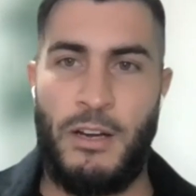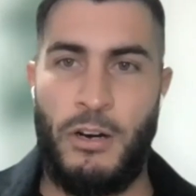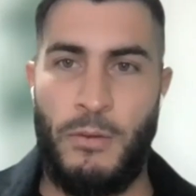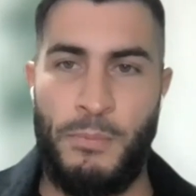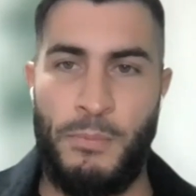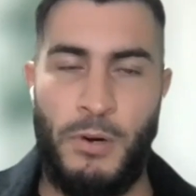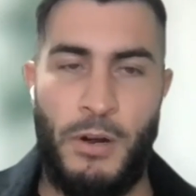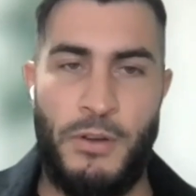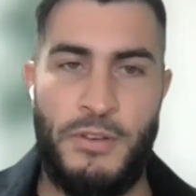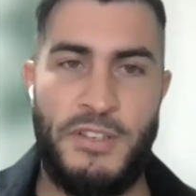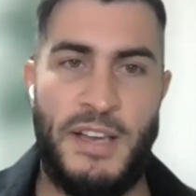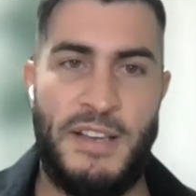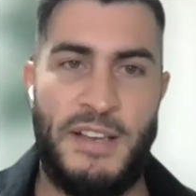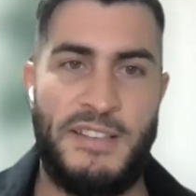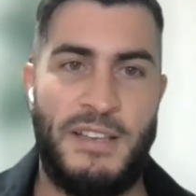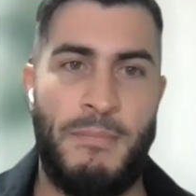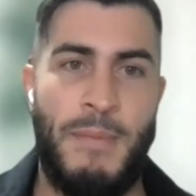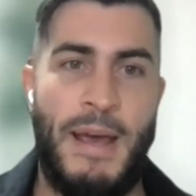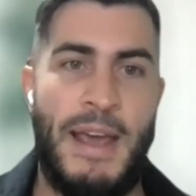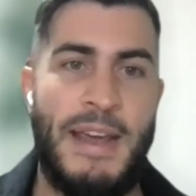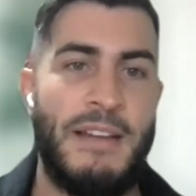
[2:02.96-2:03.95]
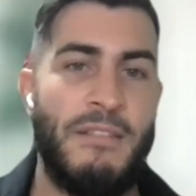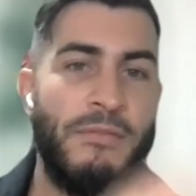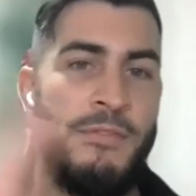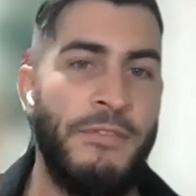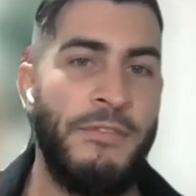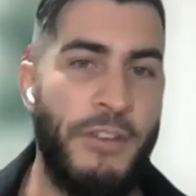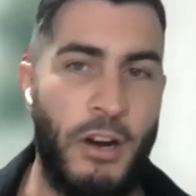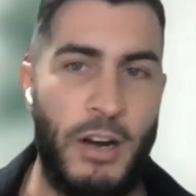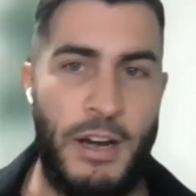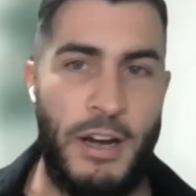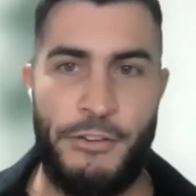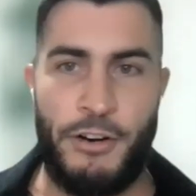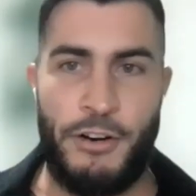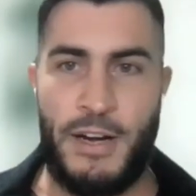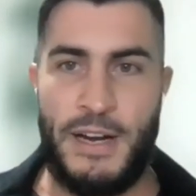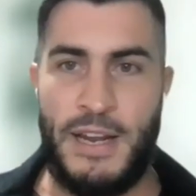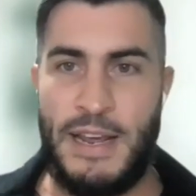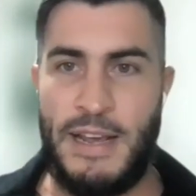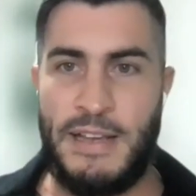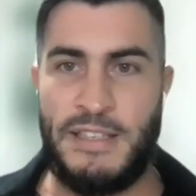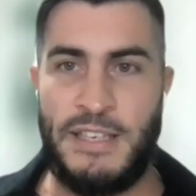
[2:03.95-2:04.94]
whole process and make it very very
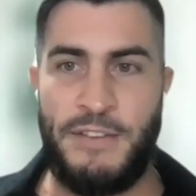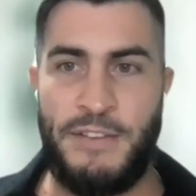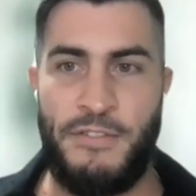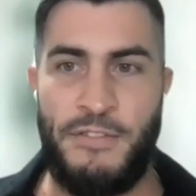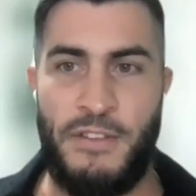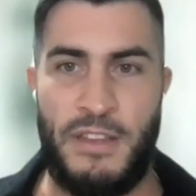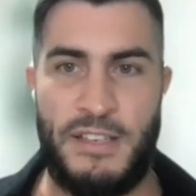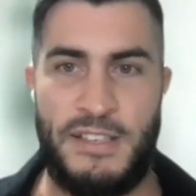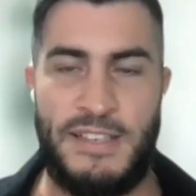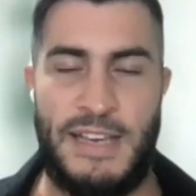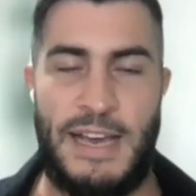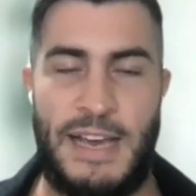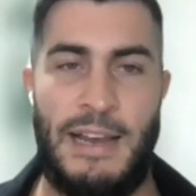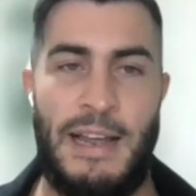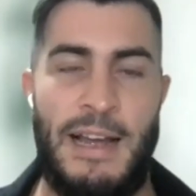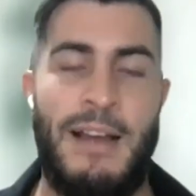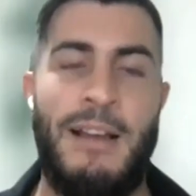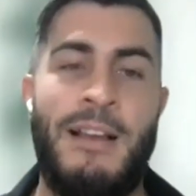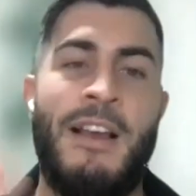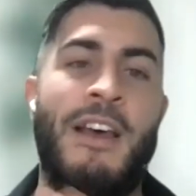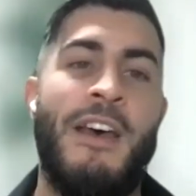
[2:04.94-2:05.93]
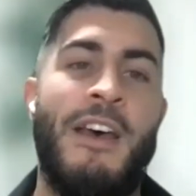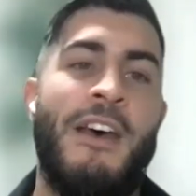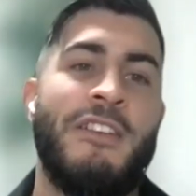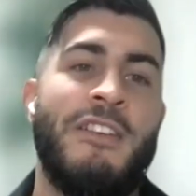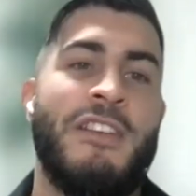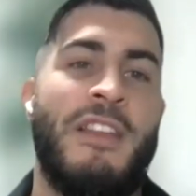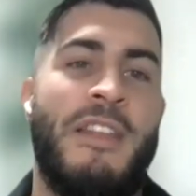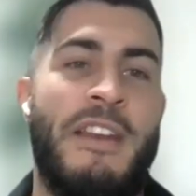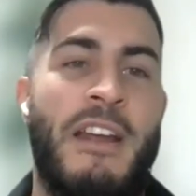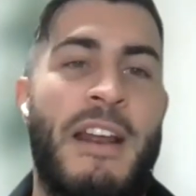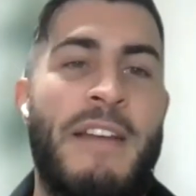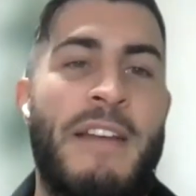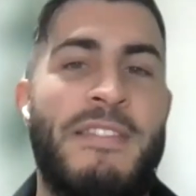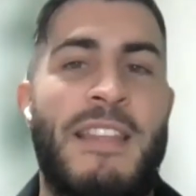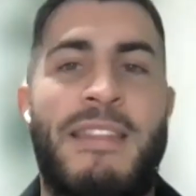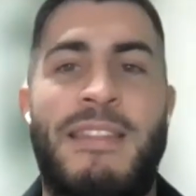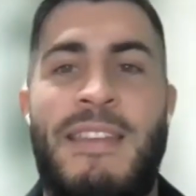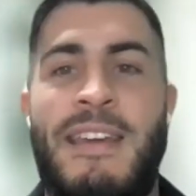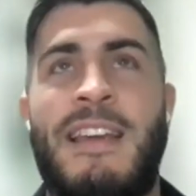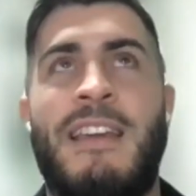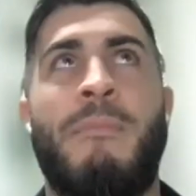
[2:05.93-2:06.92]
easy for the seller so they don't have to
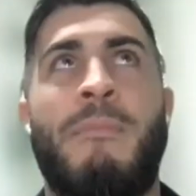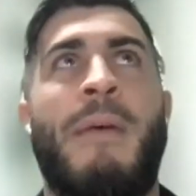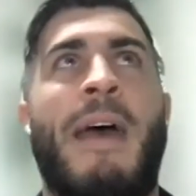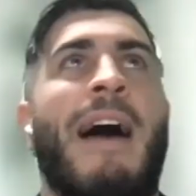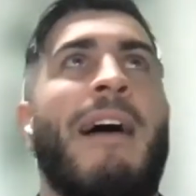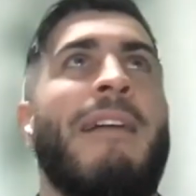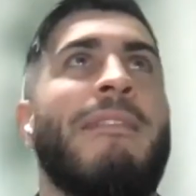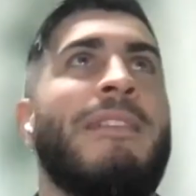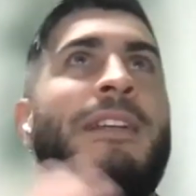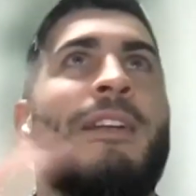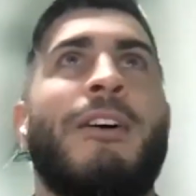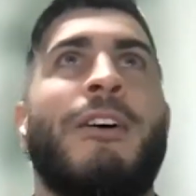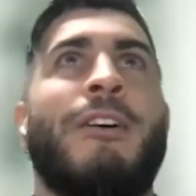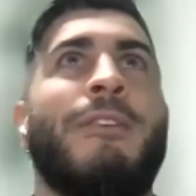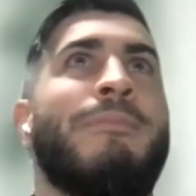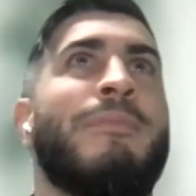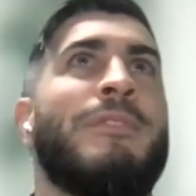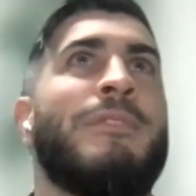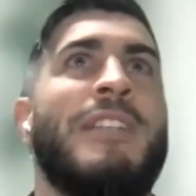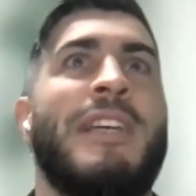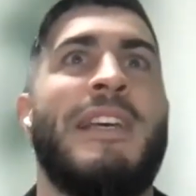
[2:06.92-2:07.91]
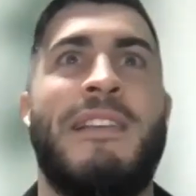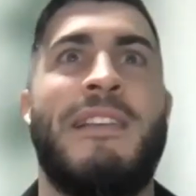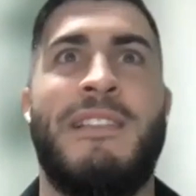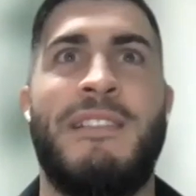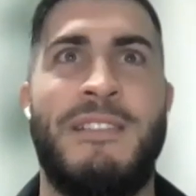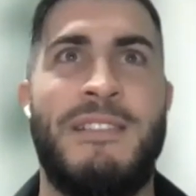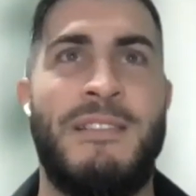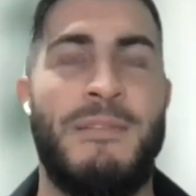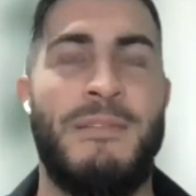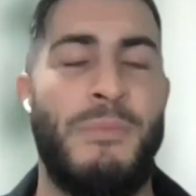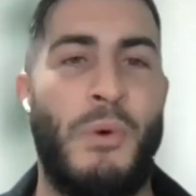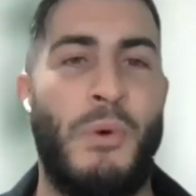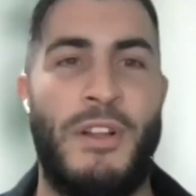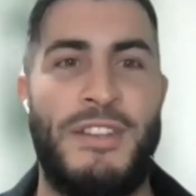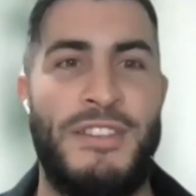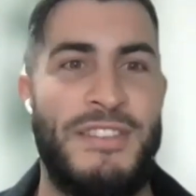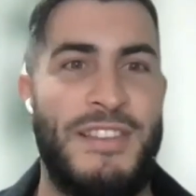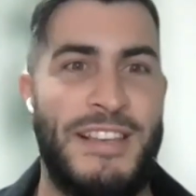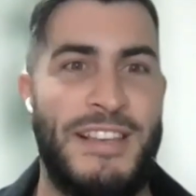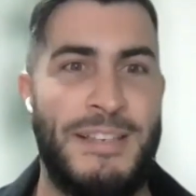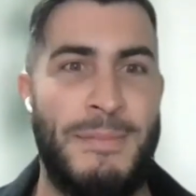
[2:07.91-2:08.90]
think about you know geez
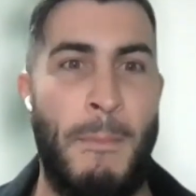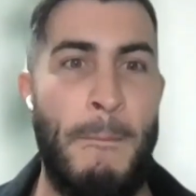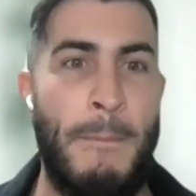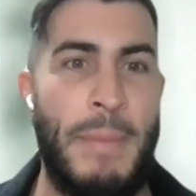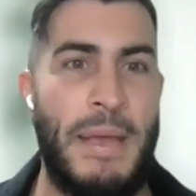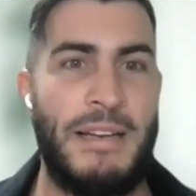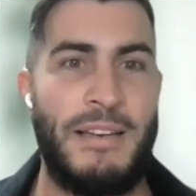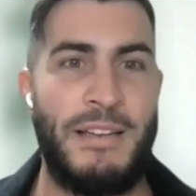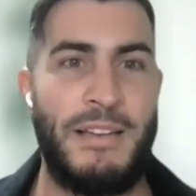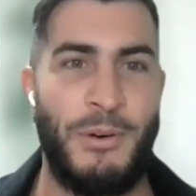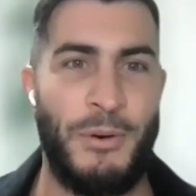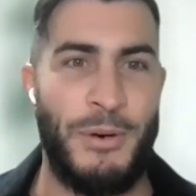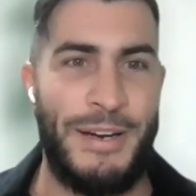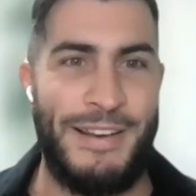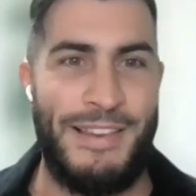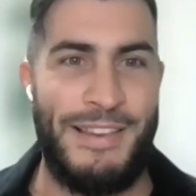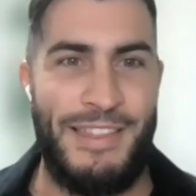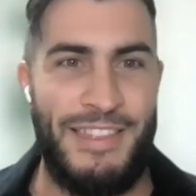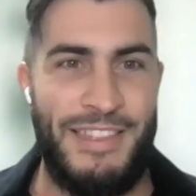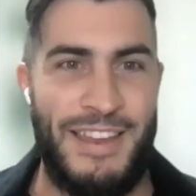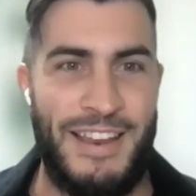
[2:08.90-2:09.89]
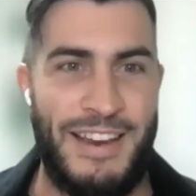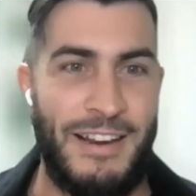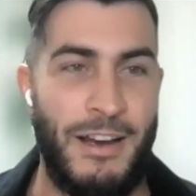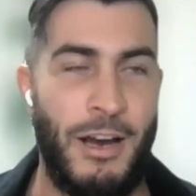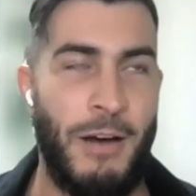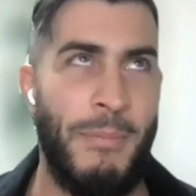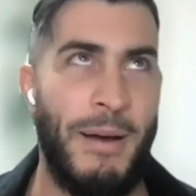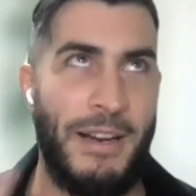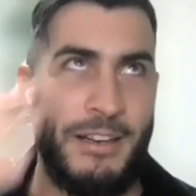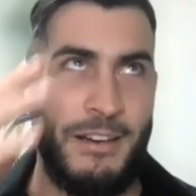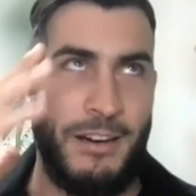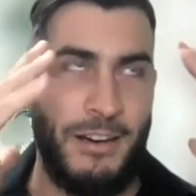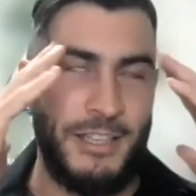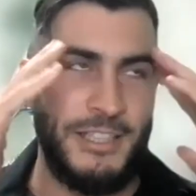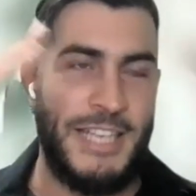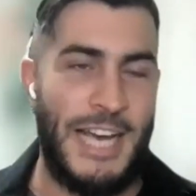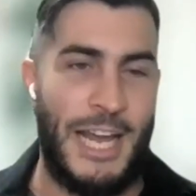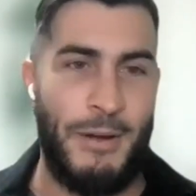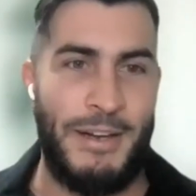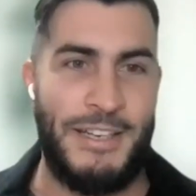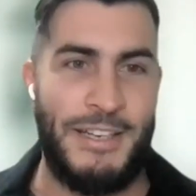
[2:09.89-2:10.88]
what's this bitcoin thing oh my gosh
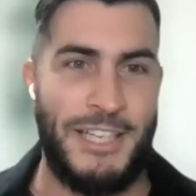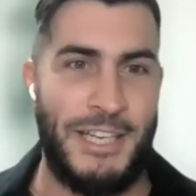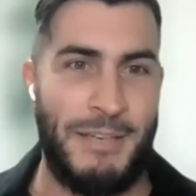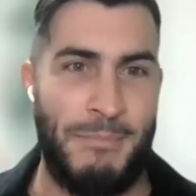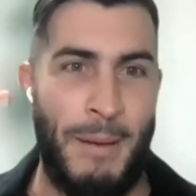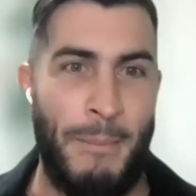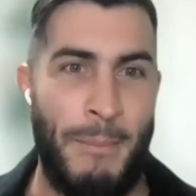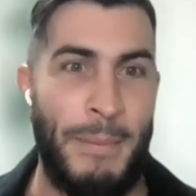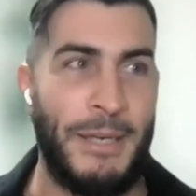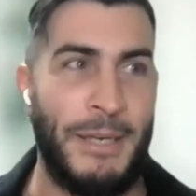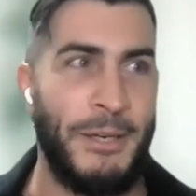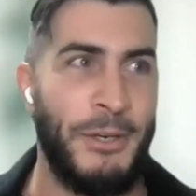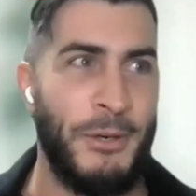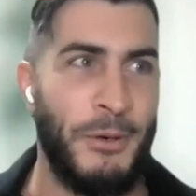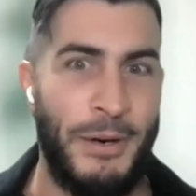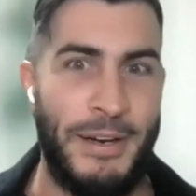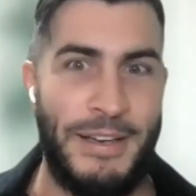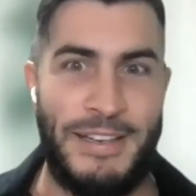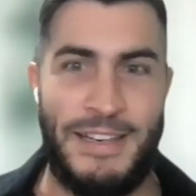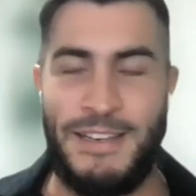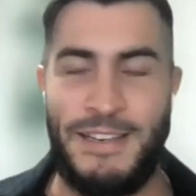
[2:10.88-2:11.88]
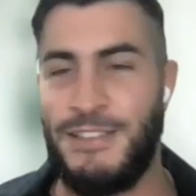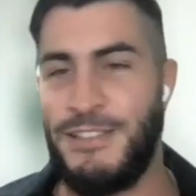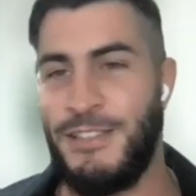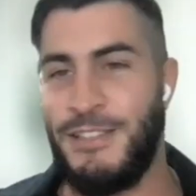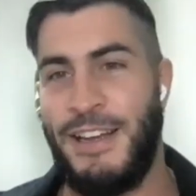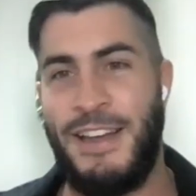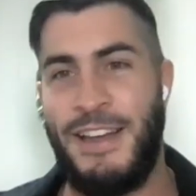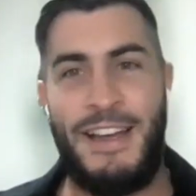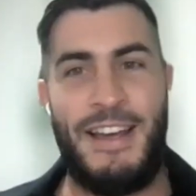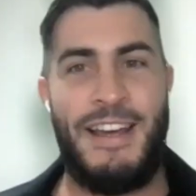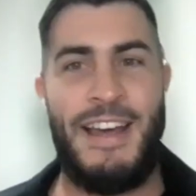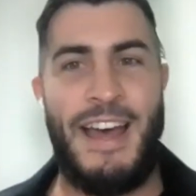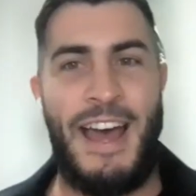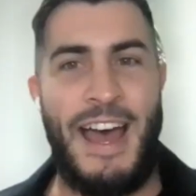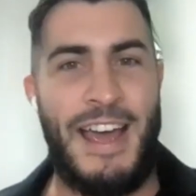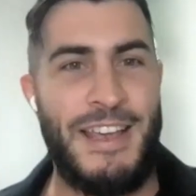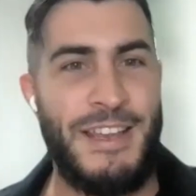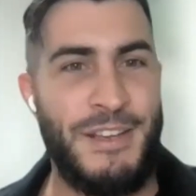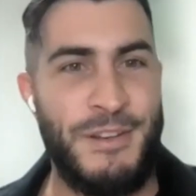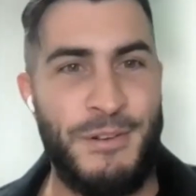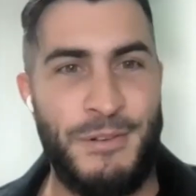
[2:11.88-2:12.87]
how do i turn my bitcoin into
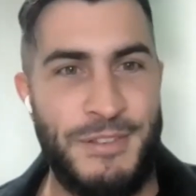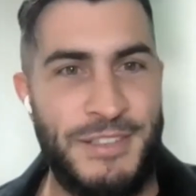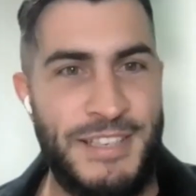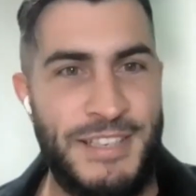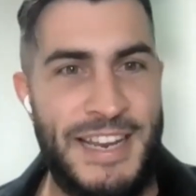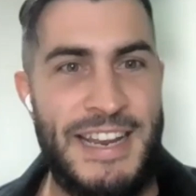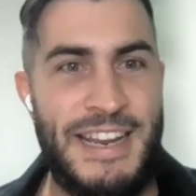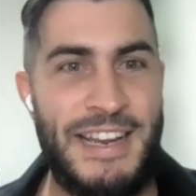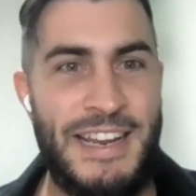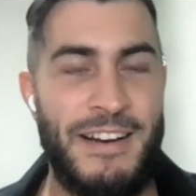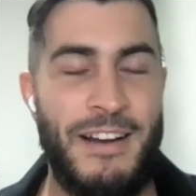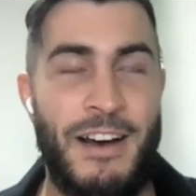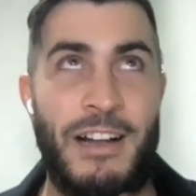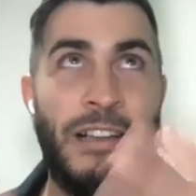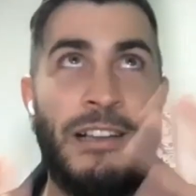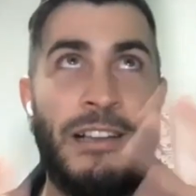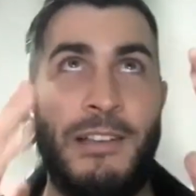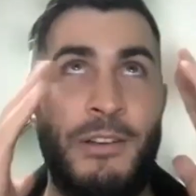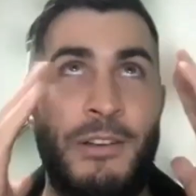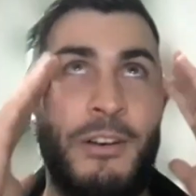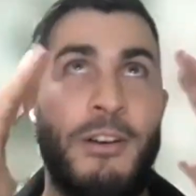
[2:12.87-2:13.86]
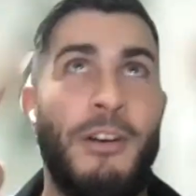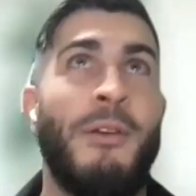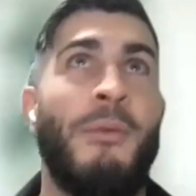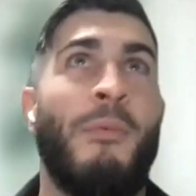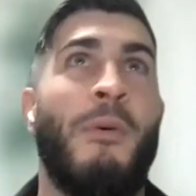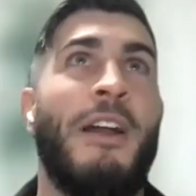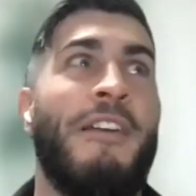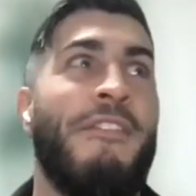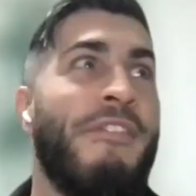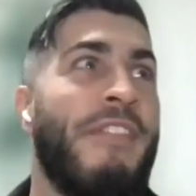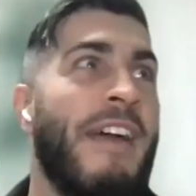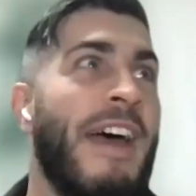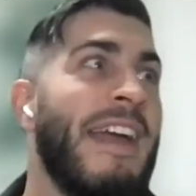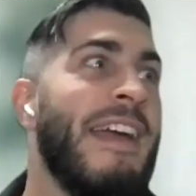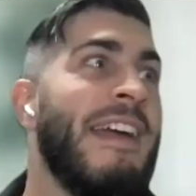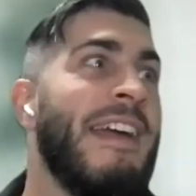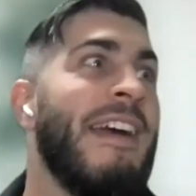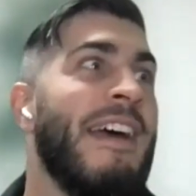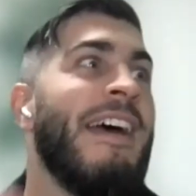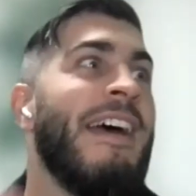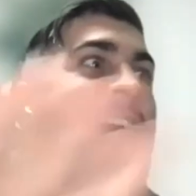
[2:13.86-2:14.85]
aud and oh lord what if they